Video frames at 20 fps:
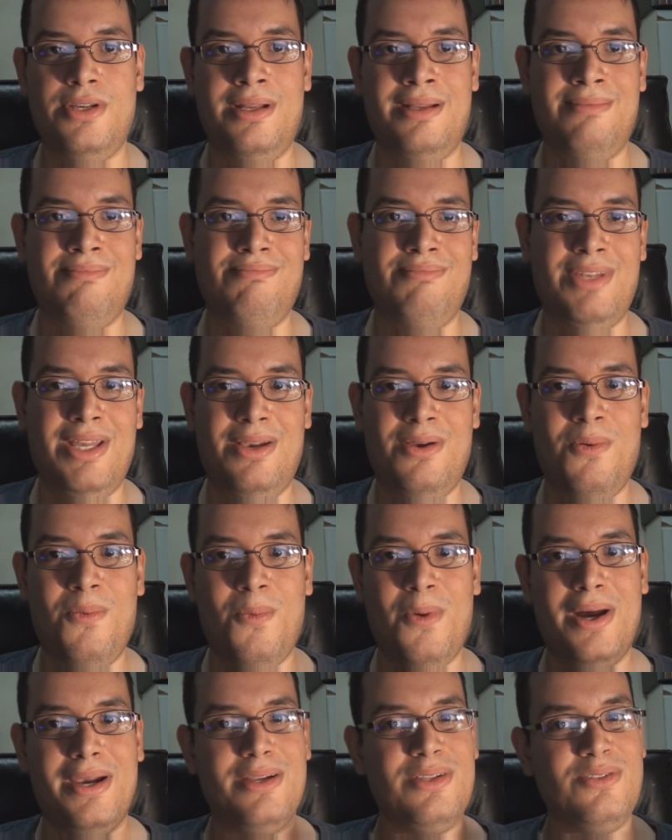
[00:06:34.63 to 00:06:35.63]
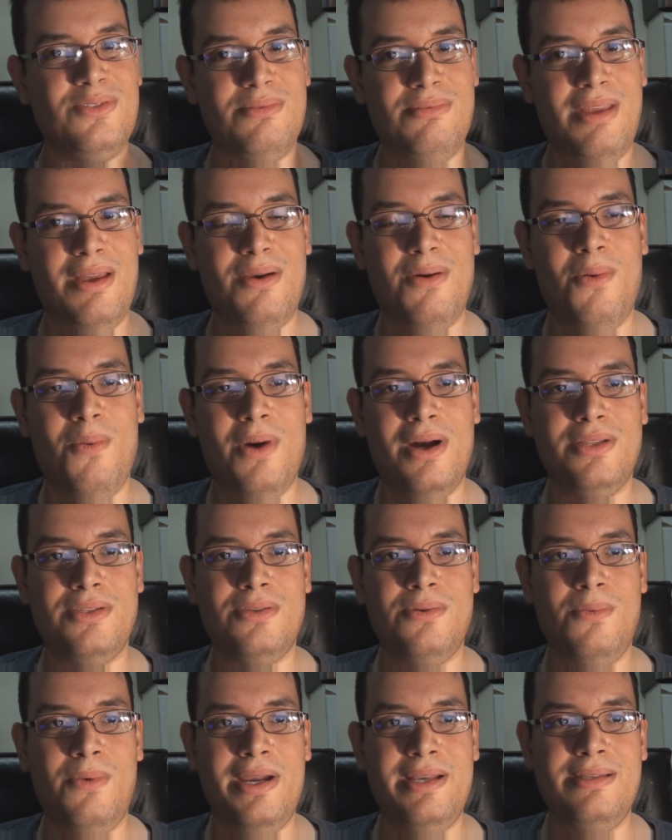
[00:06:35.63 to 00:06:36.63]
and they don't
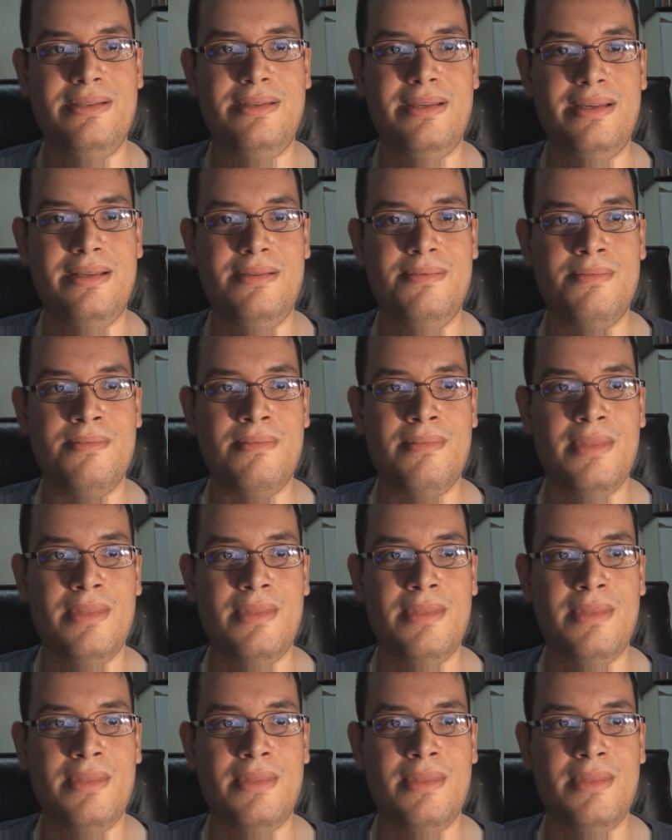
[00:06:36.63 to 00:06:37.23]
want to waste it.